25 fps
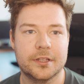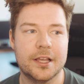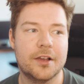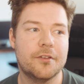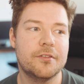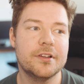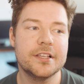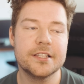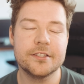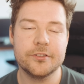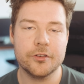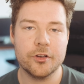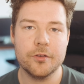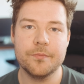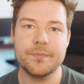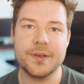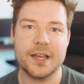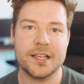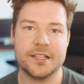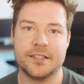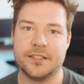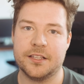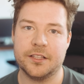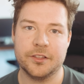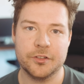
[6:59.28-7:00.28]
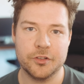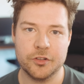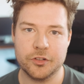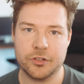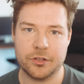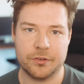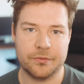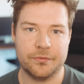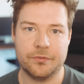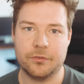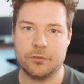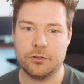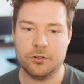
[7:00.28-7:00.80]
there is no best
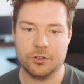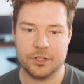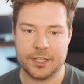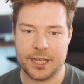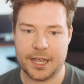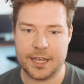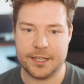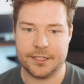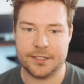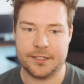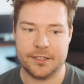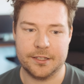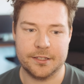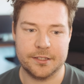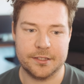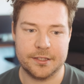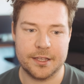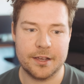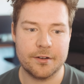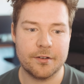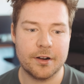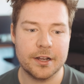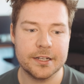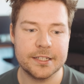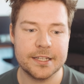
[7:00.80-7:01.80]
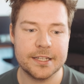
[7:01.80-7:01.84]
solution for all cases. There are